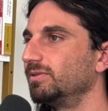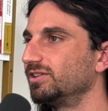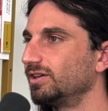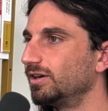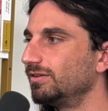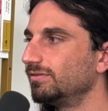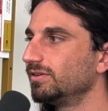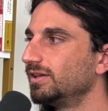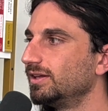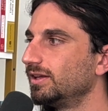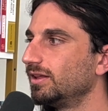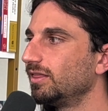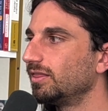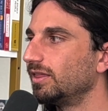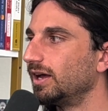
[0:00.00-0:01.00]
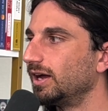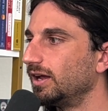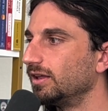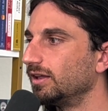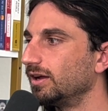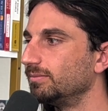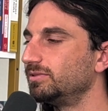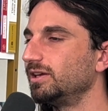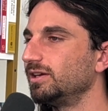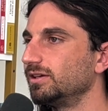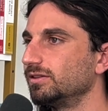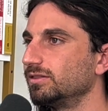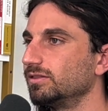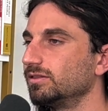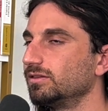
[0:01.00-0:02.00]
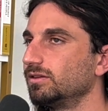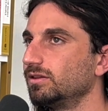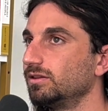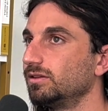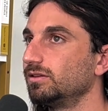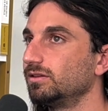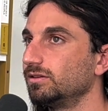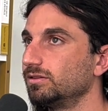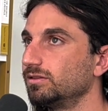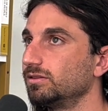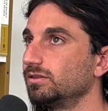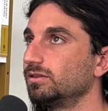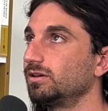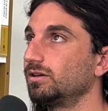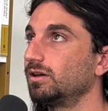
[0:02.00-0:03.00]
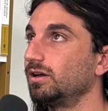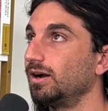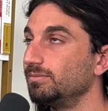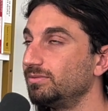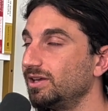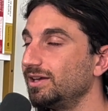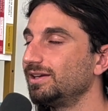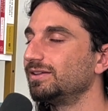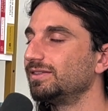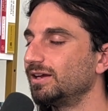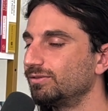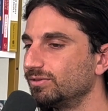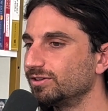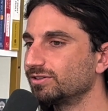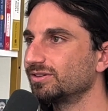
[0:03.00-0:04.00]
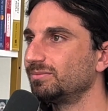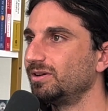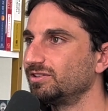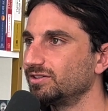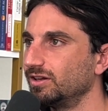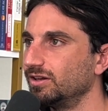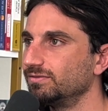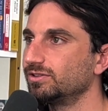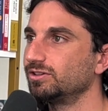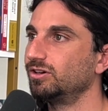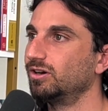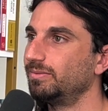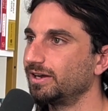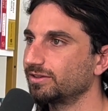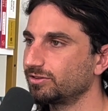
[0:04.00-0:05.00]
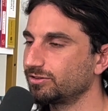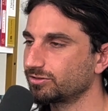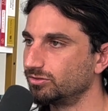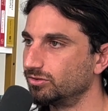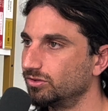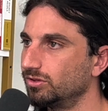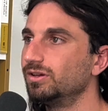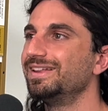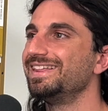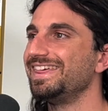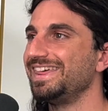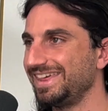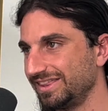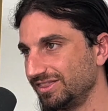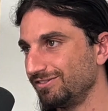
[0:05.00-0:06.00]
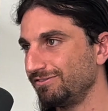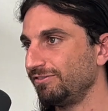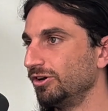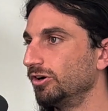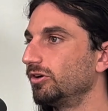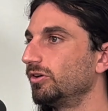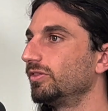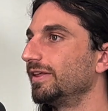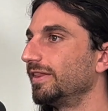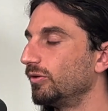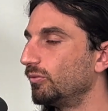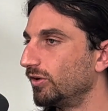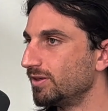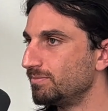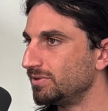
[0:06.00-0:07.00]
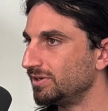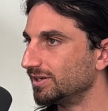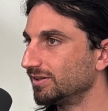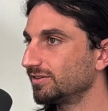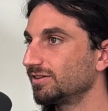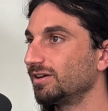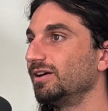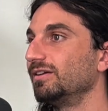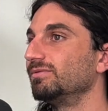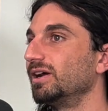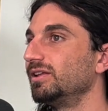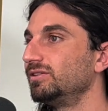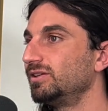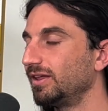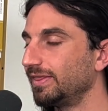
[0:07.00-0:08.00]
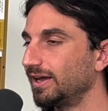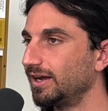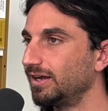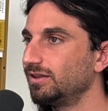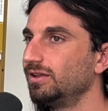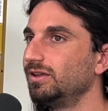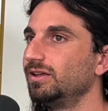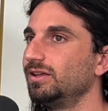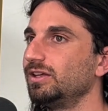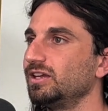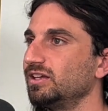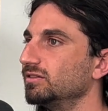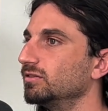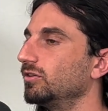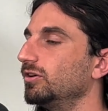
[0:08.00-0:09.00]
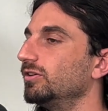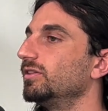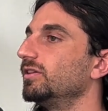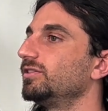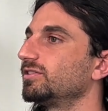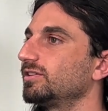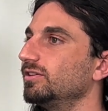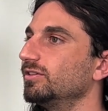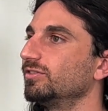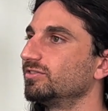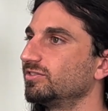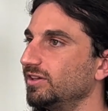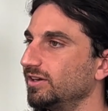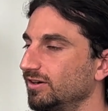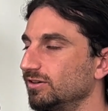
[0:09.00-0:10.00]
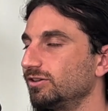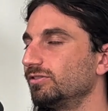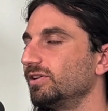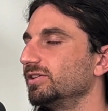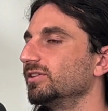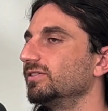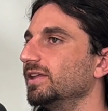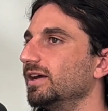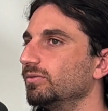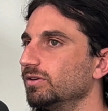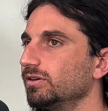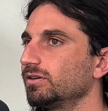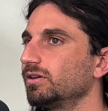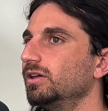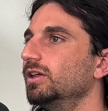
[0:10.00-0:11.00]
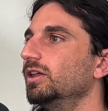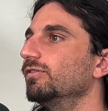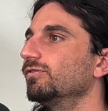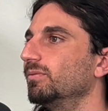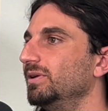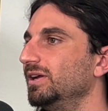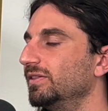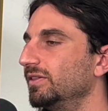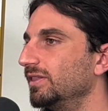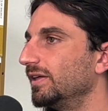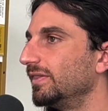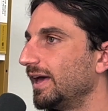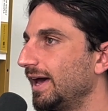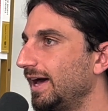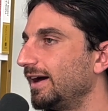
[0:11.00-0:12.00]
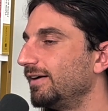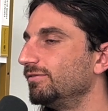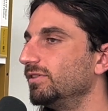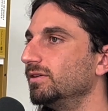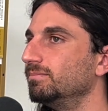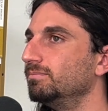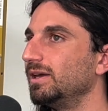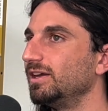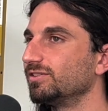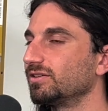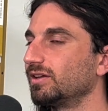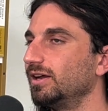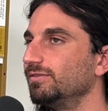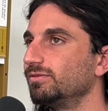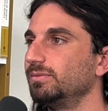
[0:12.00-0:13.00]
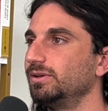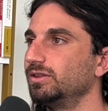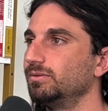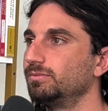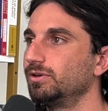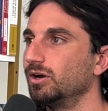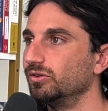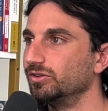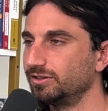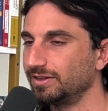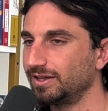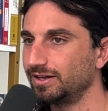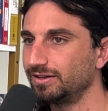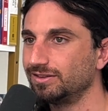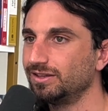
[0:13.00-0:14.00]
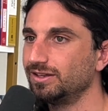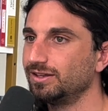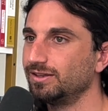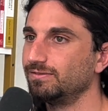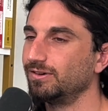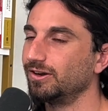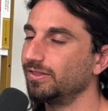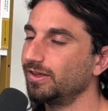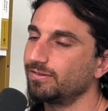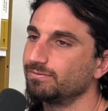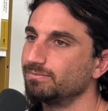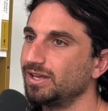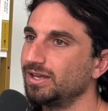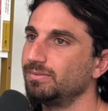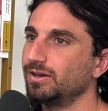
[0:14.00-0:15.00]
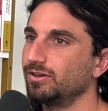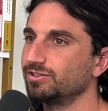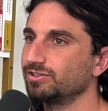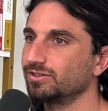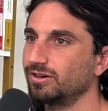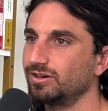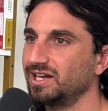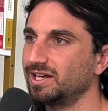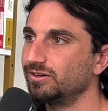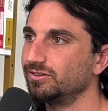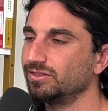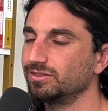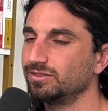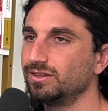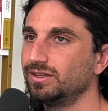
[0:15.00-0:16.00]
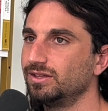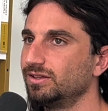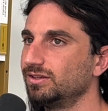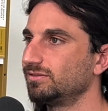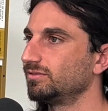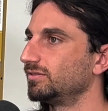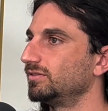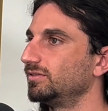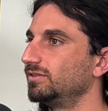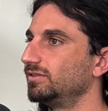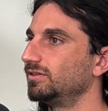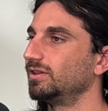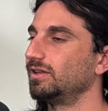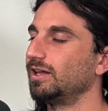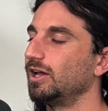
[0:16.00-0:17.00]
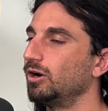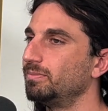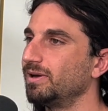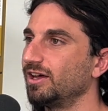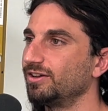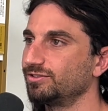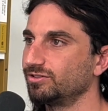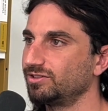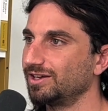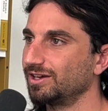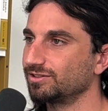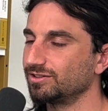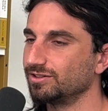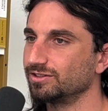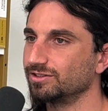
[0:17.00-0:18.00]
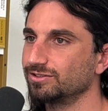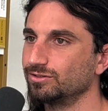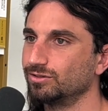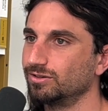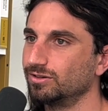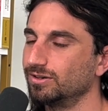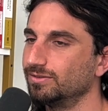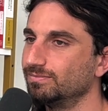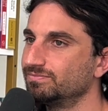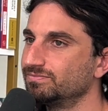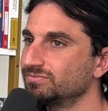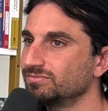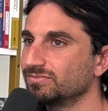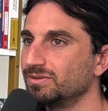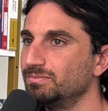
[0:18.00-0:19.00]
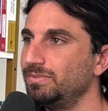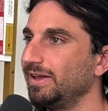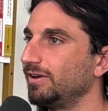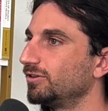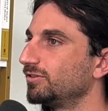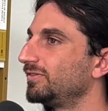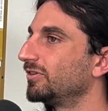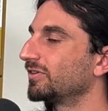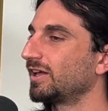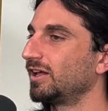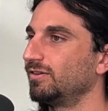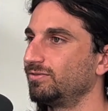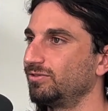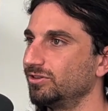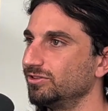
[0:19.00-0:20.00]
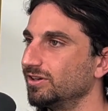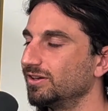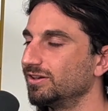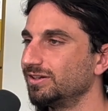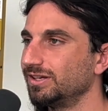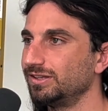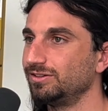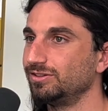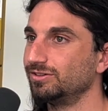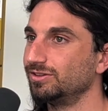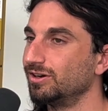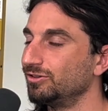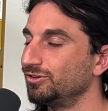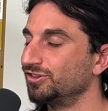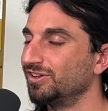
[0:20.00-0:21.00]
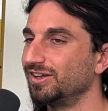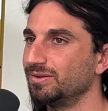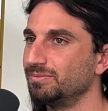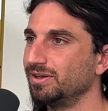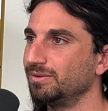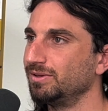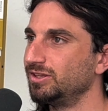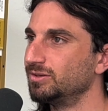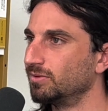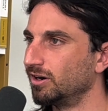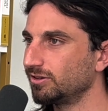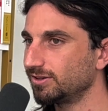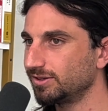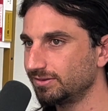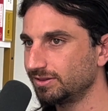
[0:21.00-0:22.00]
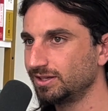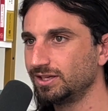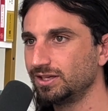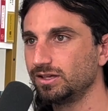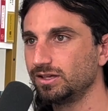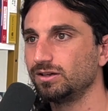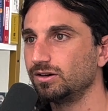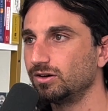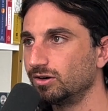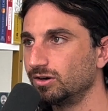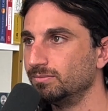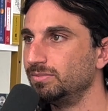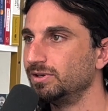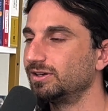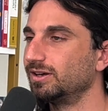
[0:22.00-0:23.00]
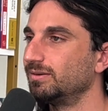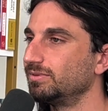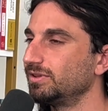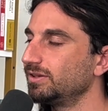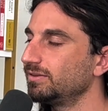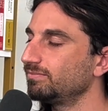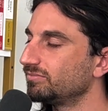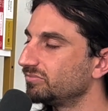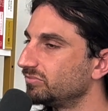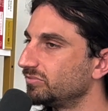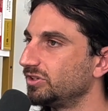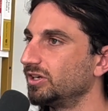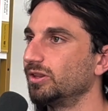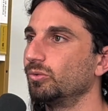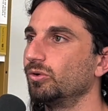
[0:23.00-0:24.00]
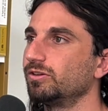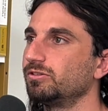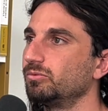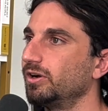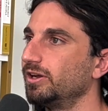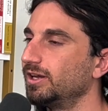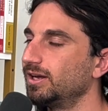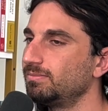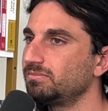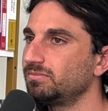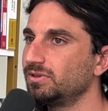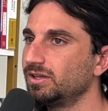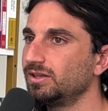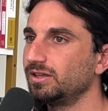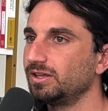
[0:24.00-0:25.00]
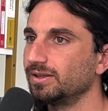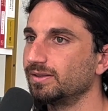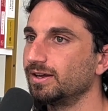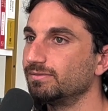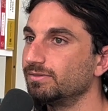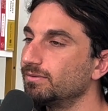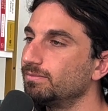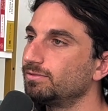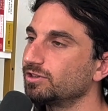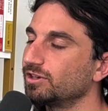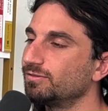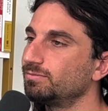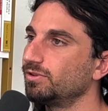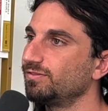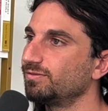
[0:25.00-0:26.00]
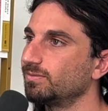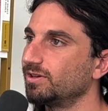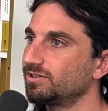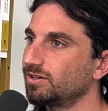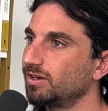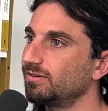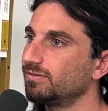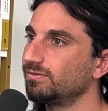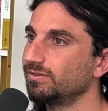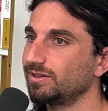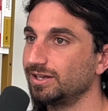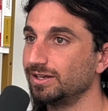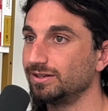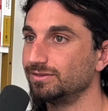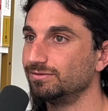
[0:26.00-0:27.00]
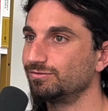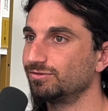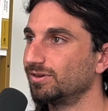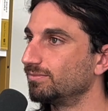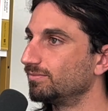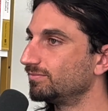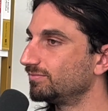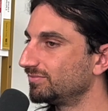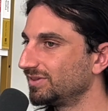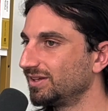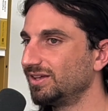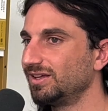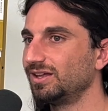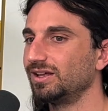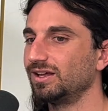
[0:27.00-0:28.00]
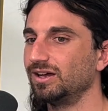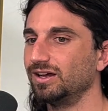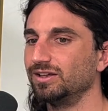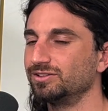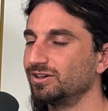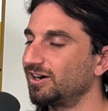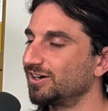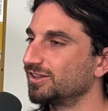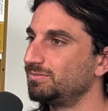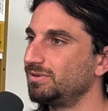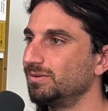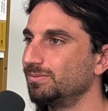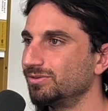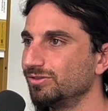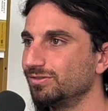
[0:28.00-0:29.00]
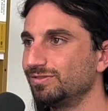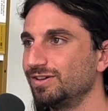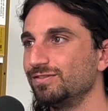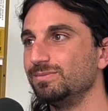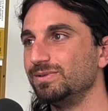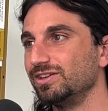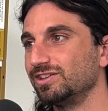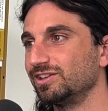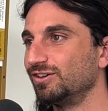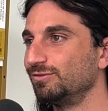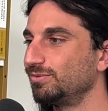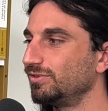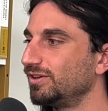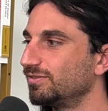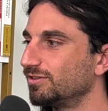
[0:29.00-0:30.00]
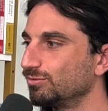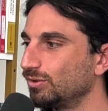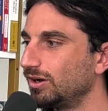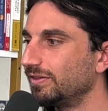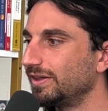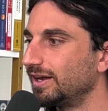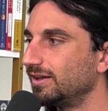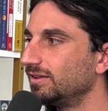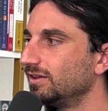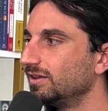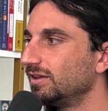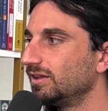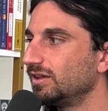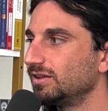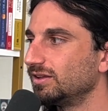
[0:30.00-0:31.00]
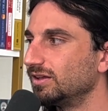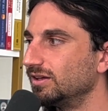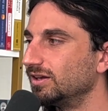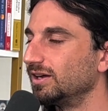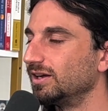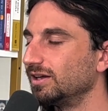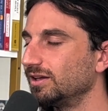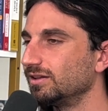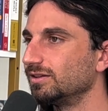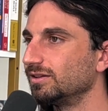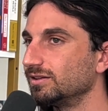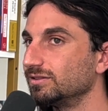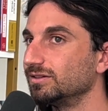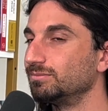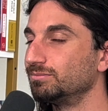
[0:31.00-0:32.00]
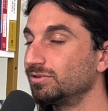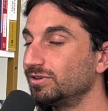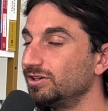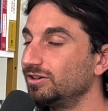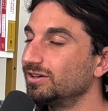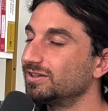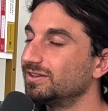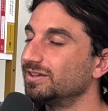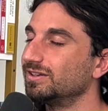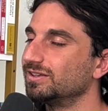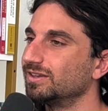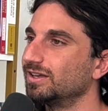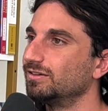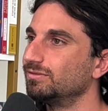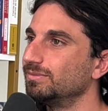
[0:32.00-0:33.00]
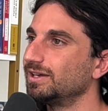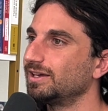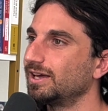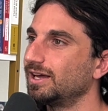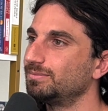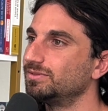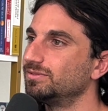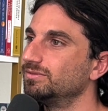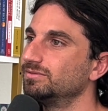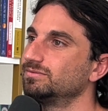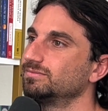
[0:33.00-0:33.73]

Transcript: in myself that I'm taking the I'm taking that risk in myself to go back to school in the field that I want to be in because I have not done that and learn the skills there and create the network for me to then have the baseline for me to go into that. Fair enough. Maybe I'll start out in El Paso, Texas or Bakersfield, California, and you know you're not in a big media market or a big company. You got to work your way up. And I have the self belief myself, and from uh, talking to people who've given me the self belief as well that uh, I'm pretty good at it, and I'll make it happen.